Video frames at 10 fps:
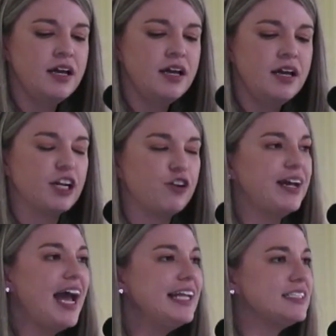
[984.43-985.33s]
and it
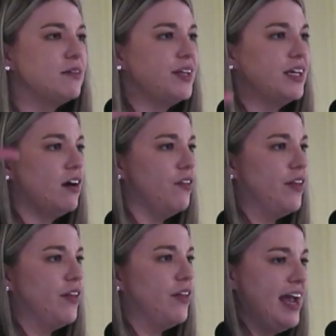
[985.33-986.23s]
creates something called the
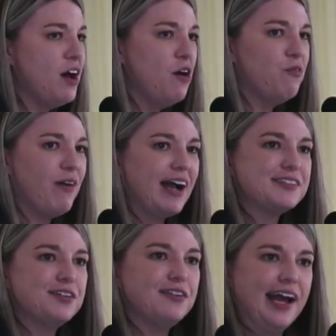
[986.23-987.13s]

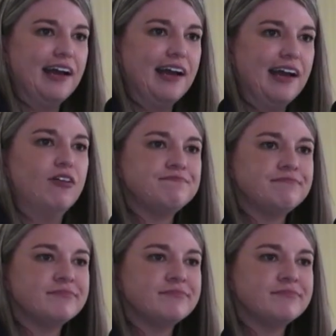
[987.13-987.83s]
anorectal angle.